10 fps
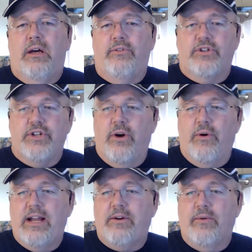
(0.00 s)
There's no
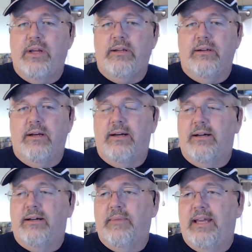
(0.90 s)
echoing.
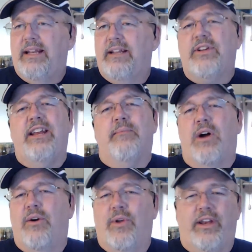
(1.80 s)
And I'll tell you
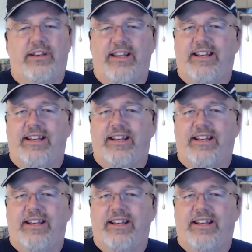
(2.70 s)
tomorrow what I did.